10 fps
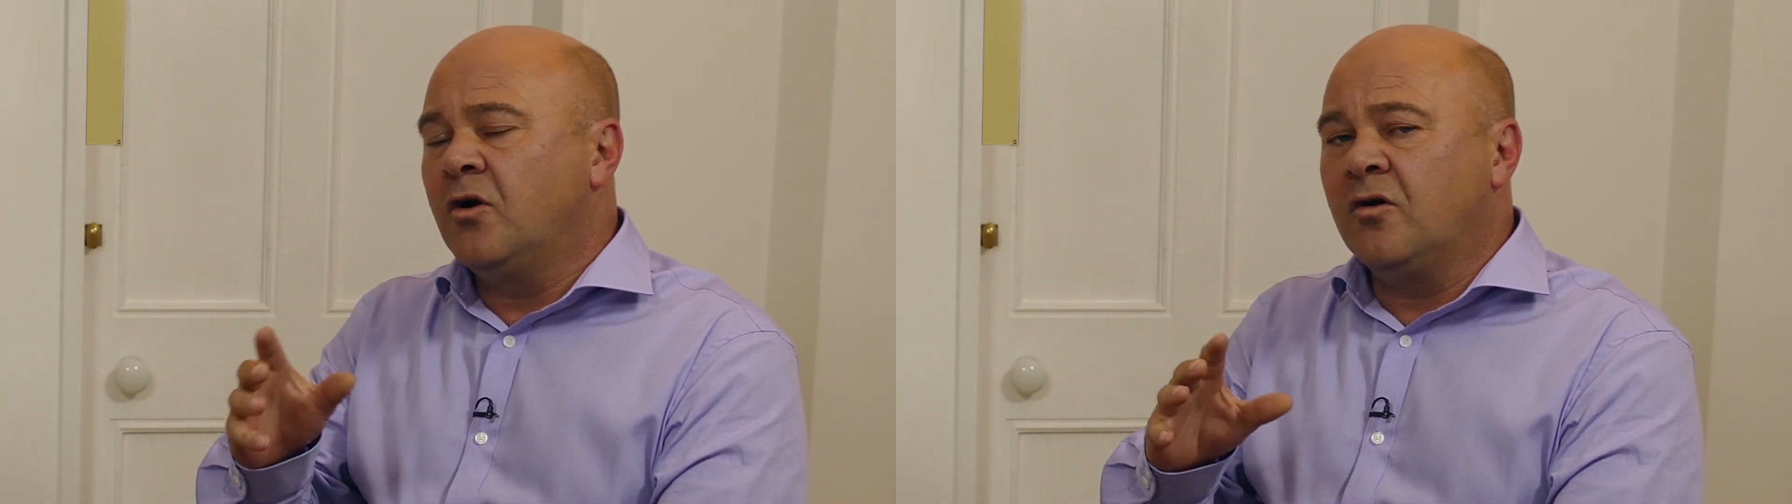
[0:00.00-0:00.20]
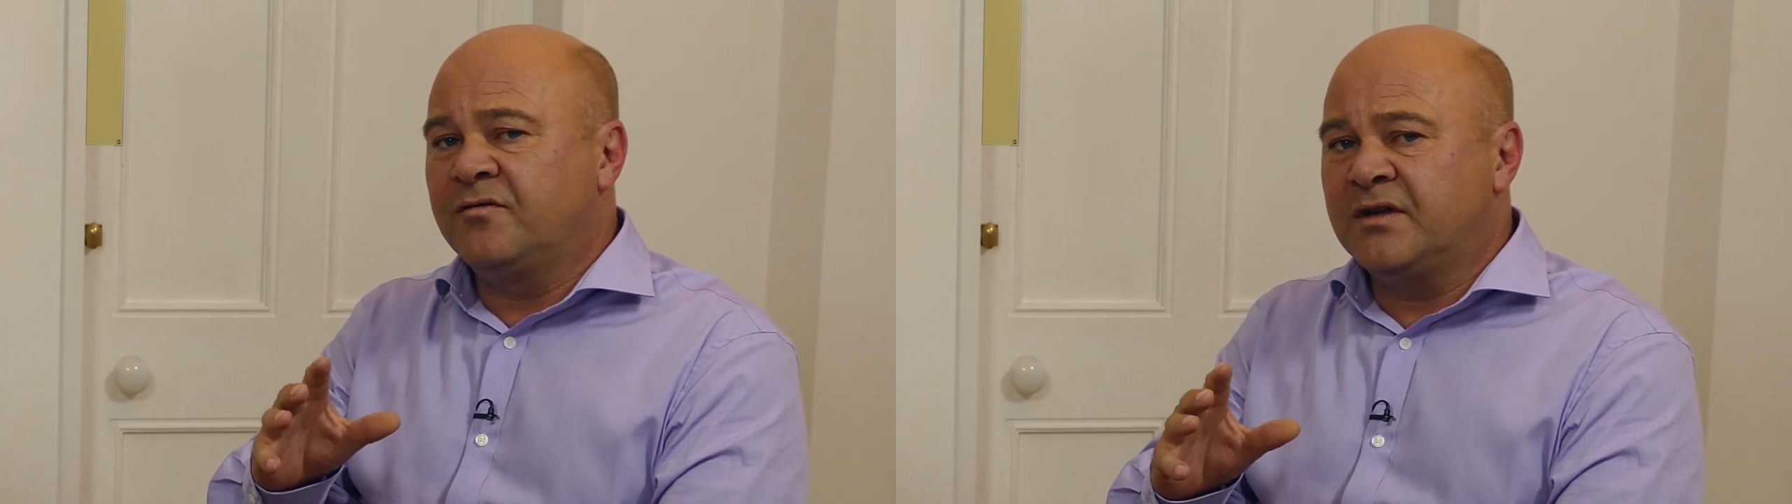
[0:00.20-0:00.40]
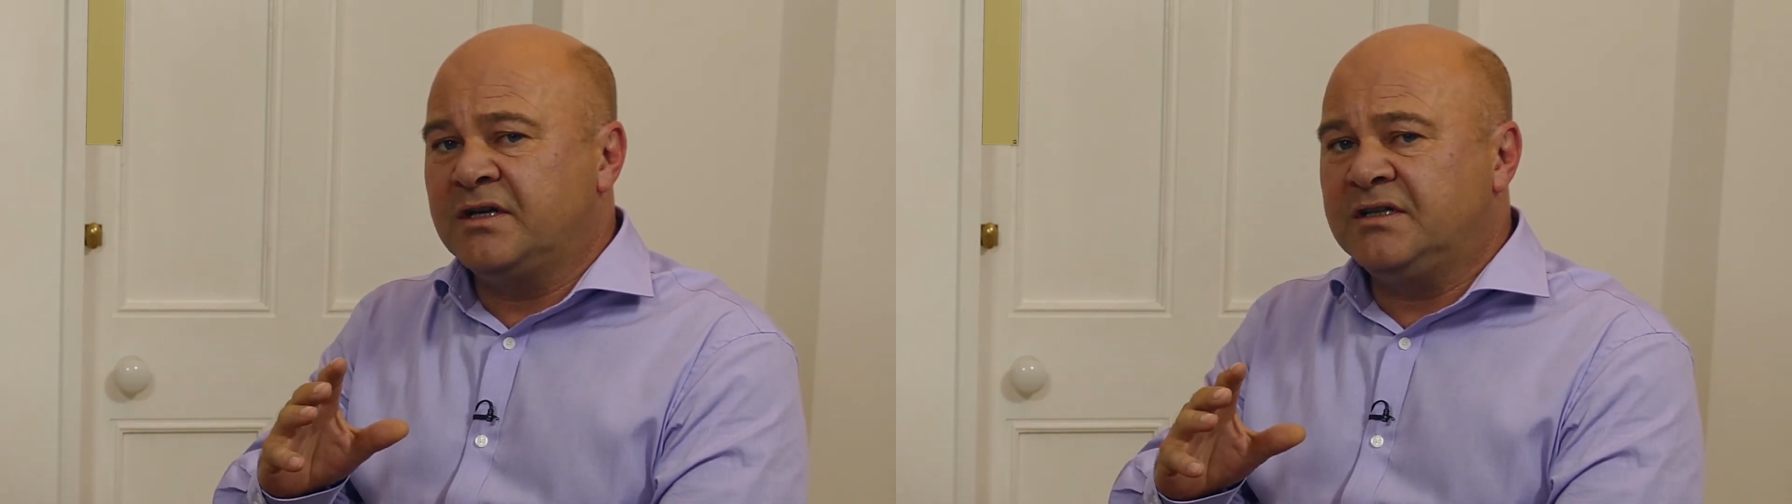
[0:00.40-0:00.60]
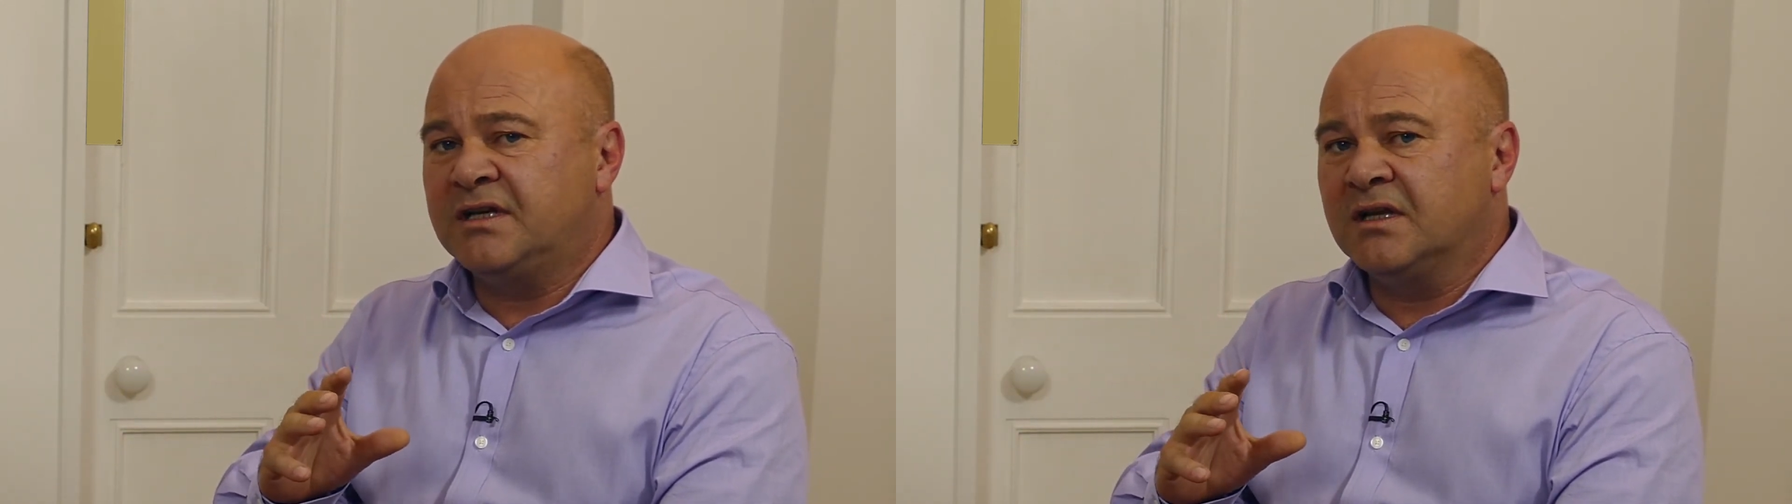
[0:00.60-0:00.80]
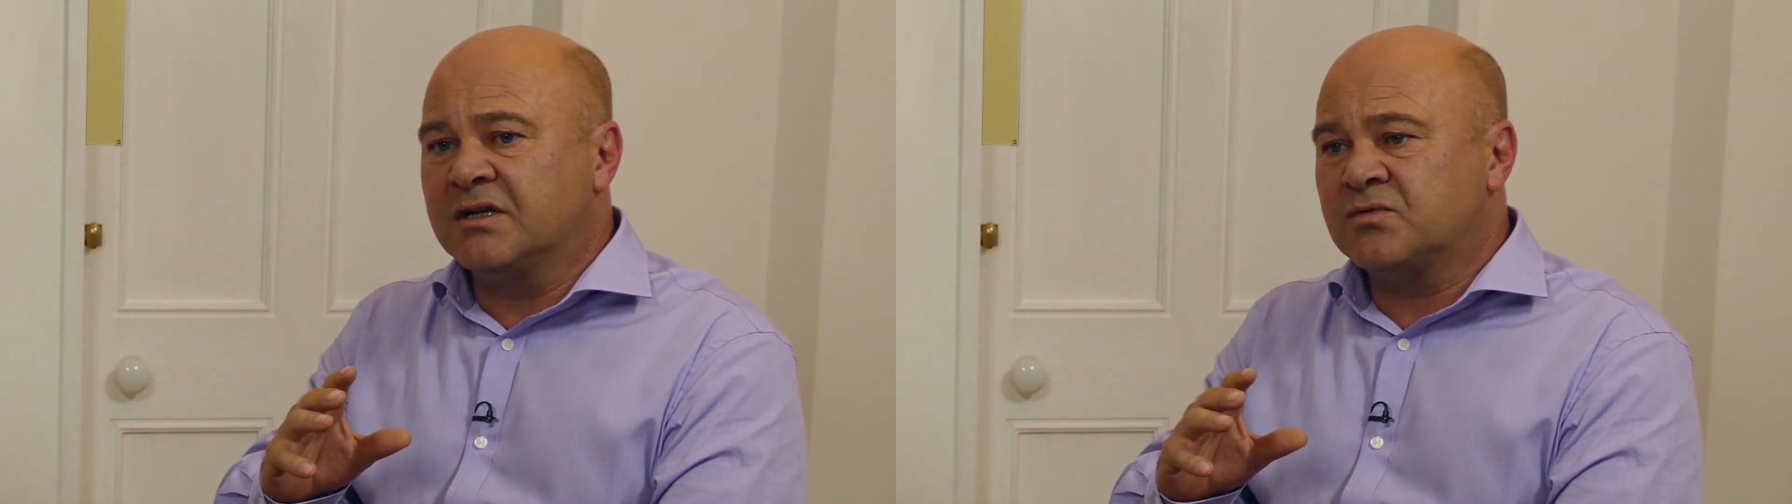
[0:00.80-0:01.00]
off the
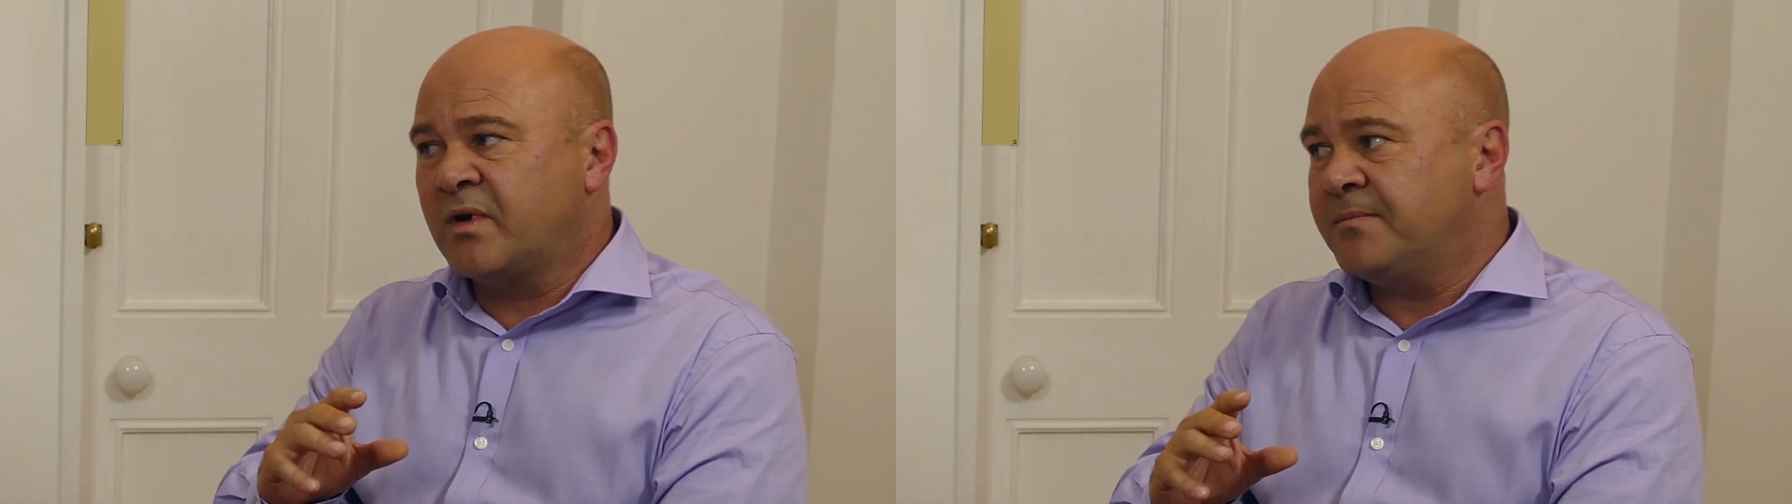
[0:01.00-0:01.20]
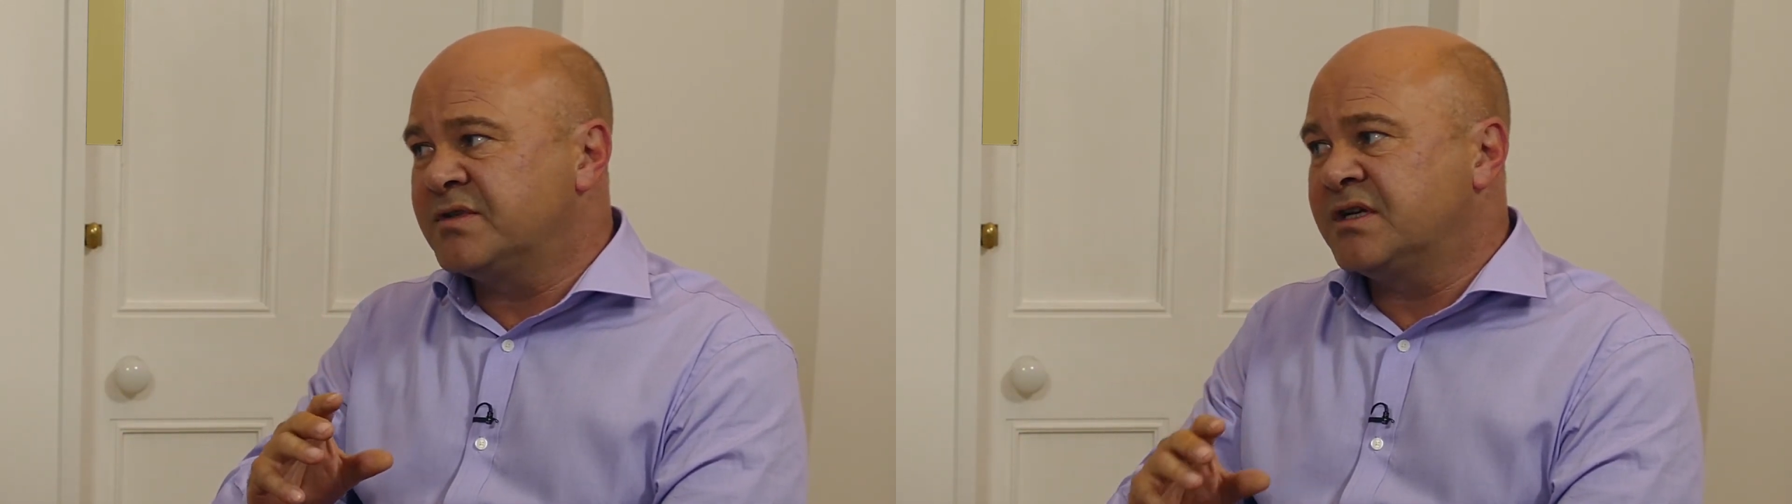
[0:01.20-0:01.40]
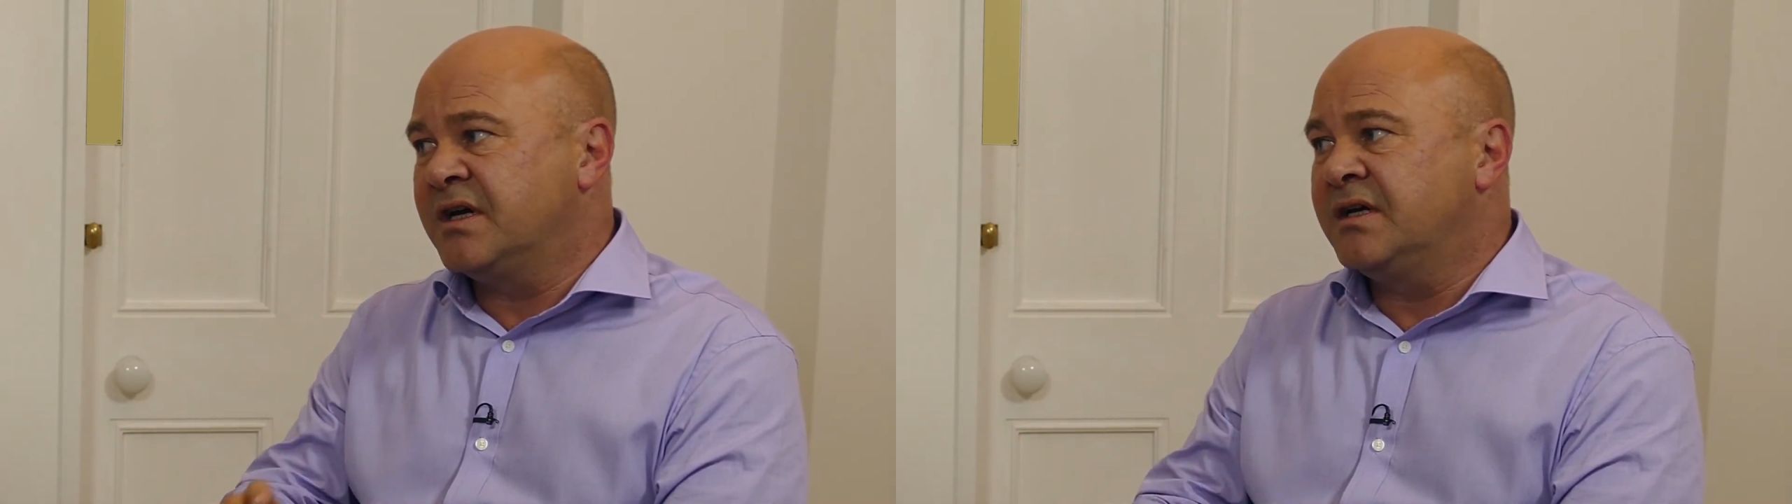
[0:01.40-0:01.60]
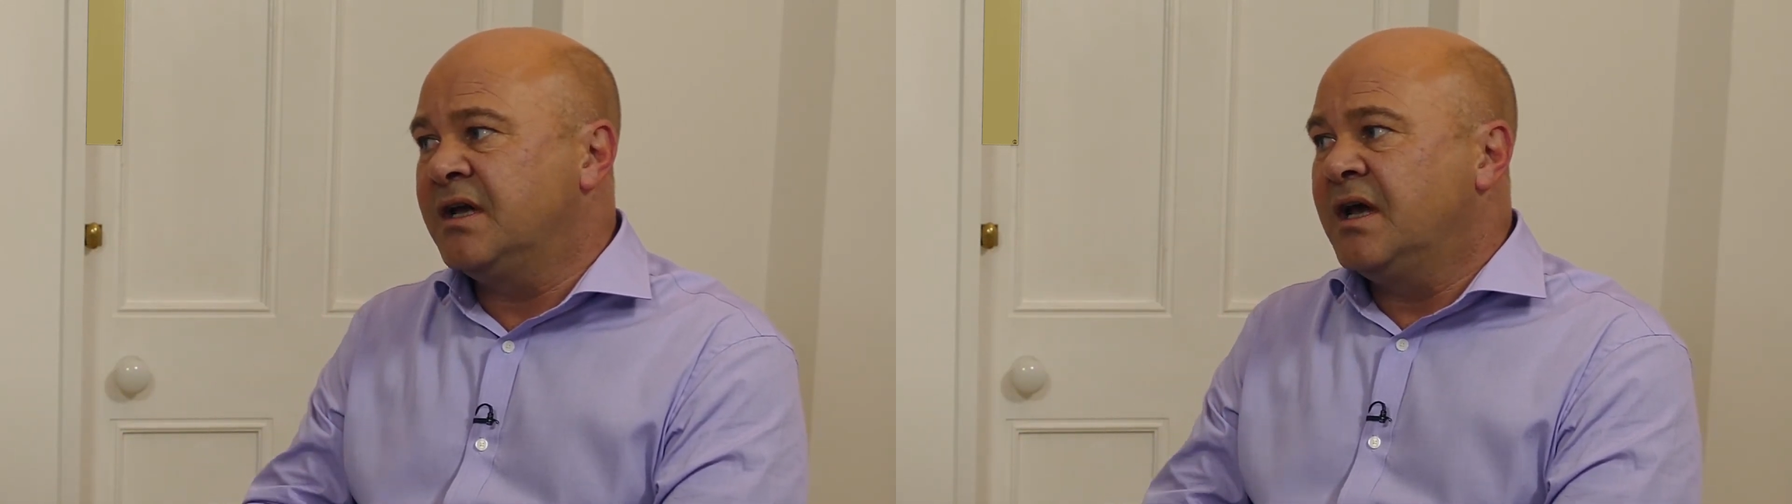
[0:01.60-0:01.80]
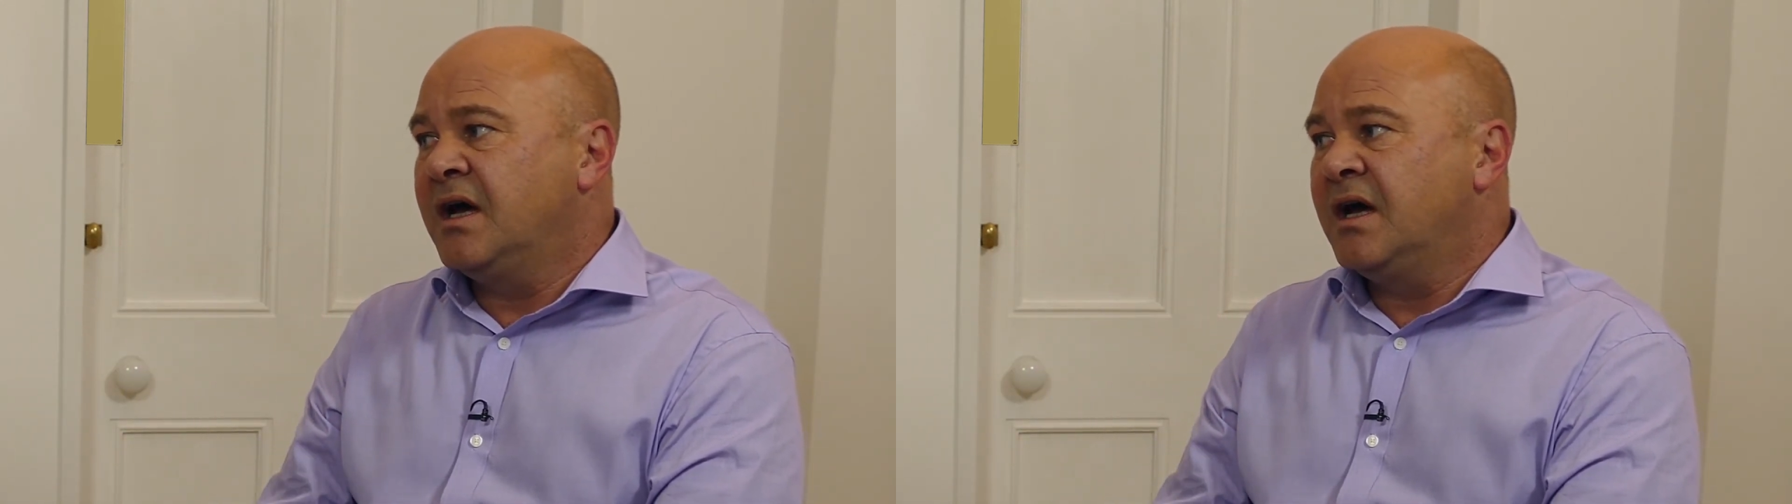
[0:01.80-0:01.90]
retailer's website.